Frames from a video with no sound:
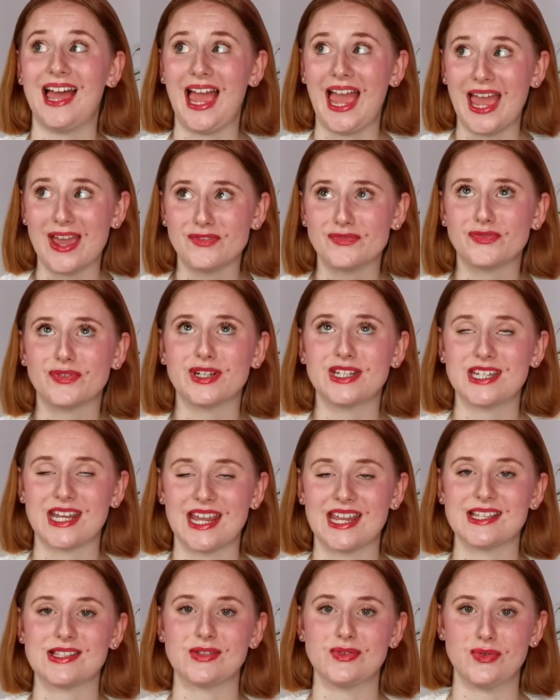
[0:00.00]
Every
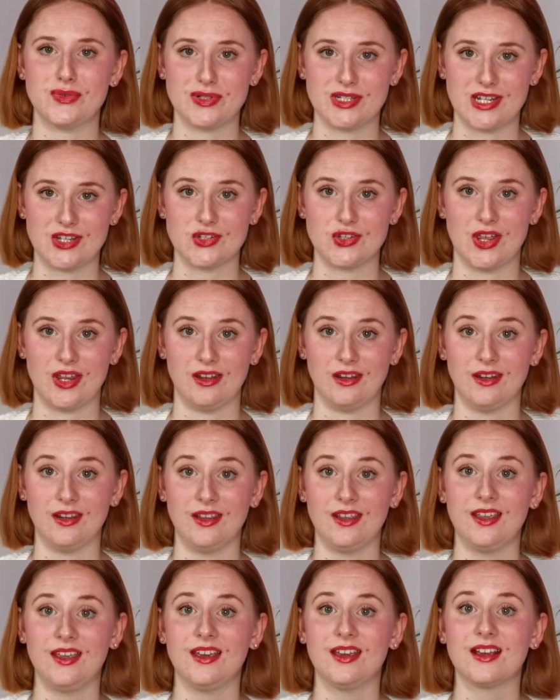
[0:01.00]
day is an audition.
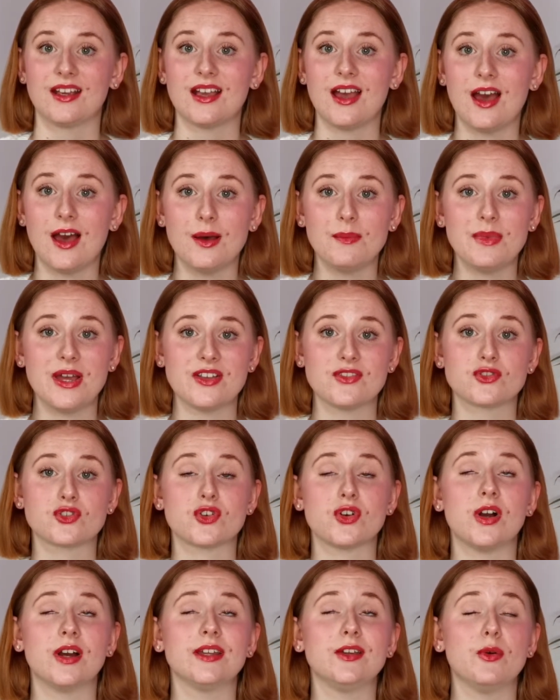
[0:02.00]
Come and
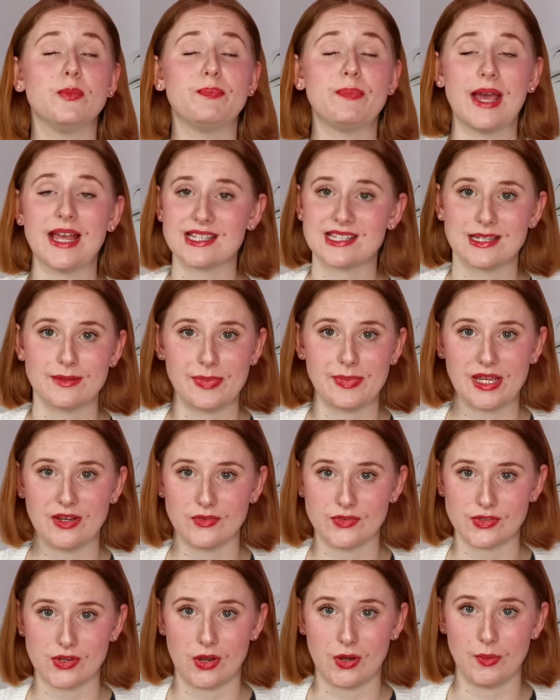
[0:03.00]
try your best to be
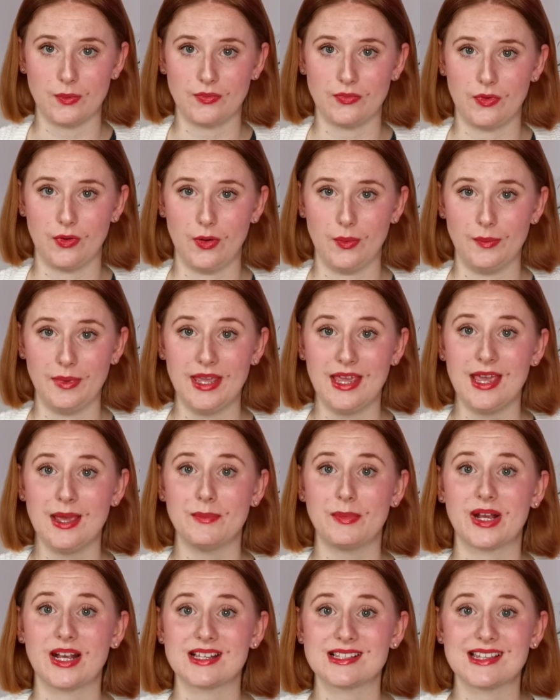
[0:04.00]
on top form,
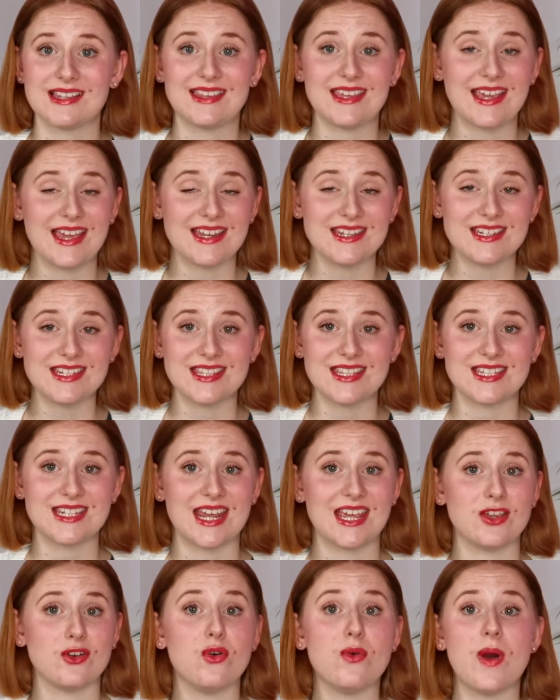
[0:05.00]
because at the end of the
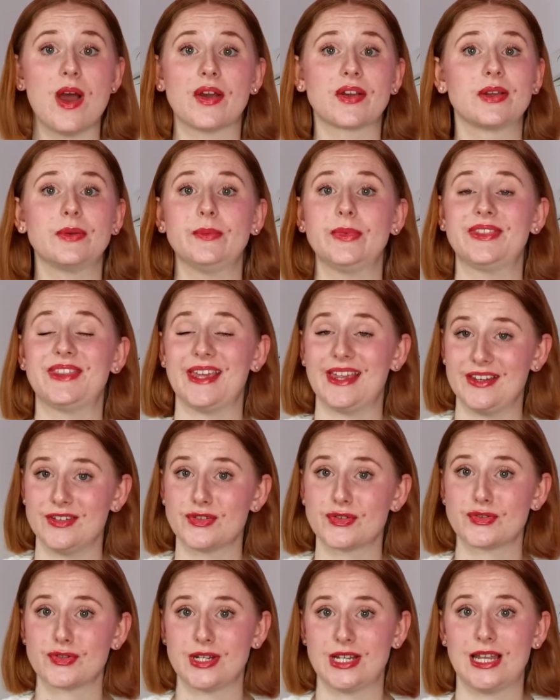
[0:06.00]
day, you're working with
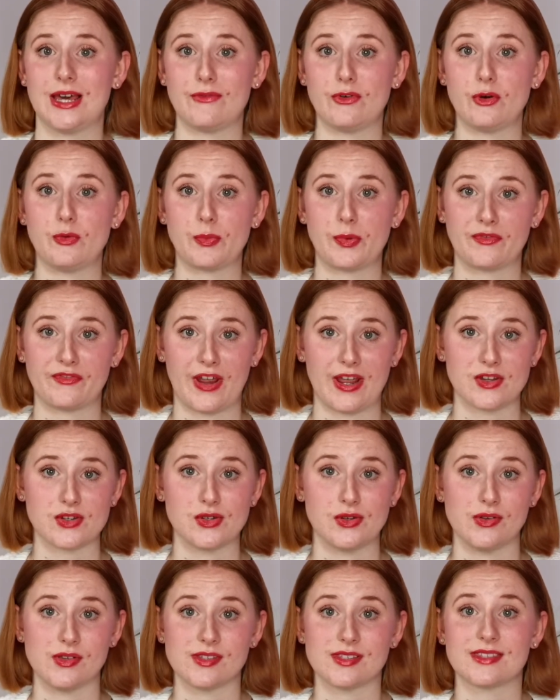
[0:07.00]
industry level
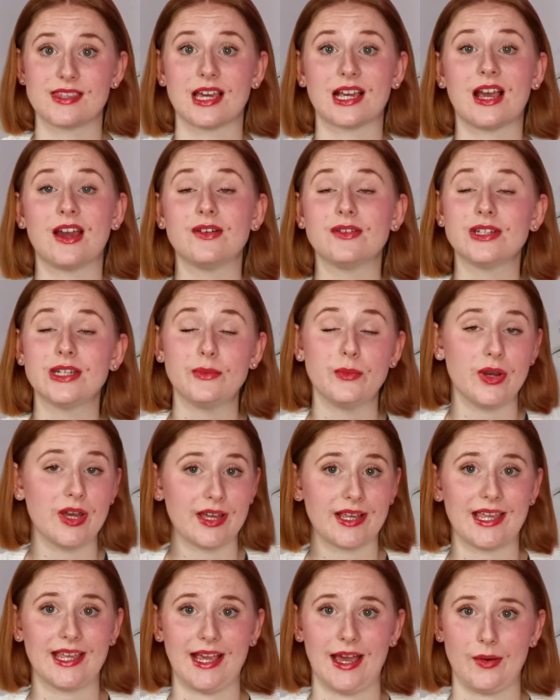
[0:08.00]
professionals that are currently
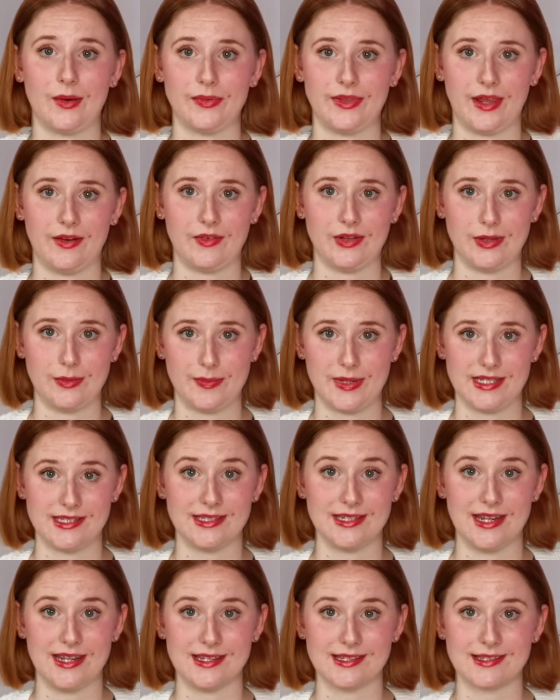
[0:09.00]
working out there in the
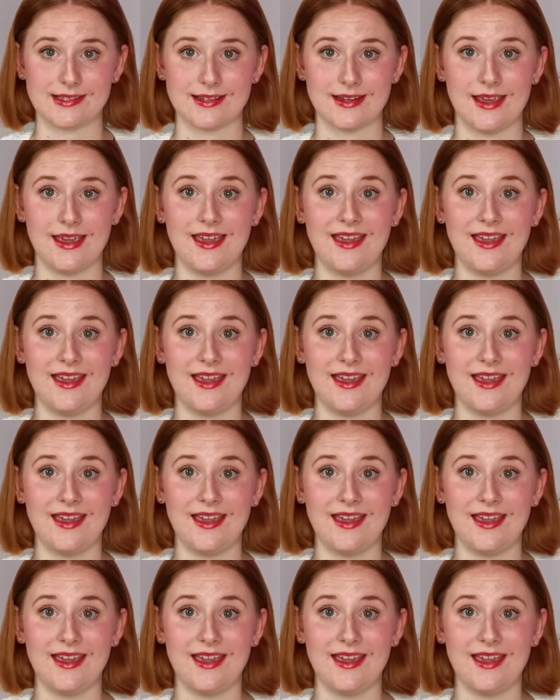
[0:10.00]
business.